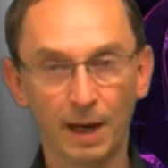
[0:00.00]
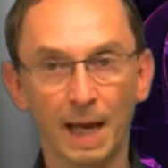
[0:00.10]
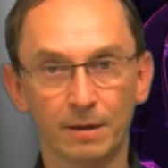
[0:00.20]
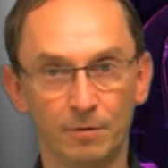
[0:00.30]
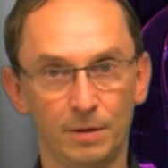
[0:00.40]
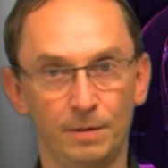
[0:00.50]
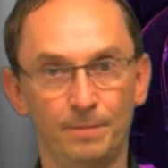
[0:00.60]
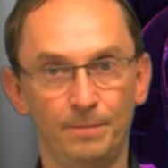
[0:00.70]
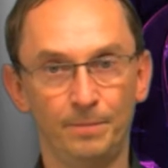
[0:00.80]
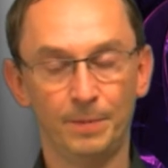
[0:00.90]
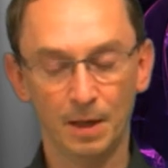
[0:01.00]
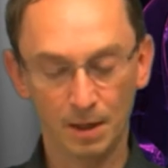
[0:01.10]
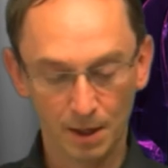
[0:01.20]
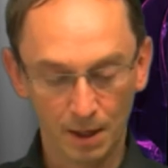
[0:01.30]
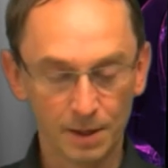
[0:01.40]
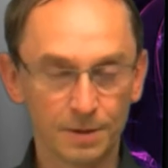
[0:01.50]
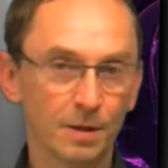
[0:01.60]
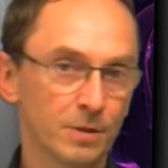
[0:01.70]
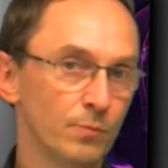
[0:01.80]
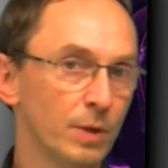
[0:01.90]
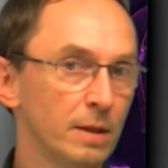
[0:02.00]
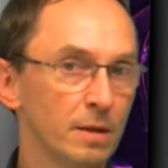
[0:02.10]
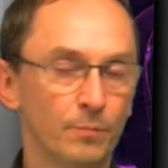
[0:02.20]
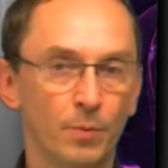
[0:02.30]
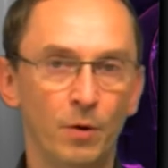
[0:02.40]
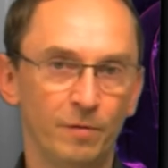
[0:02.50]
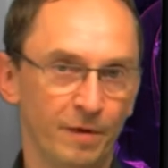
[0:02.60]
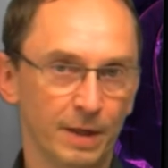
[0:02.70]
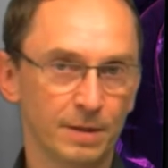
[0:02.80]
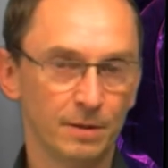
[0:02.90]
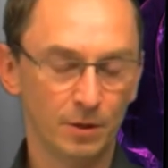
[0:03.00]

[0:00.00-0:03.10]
accurate it doesn't mean they're perfect.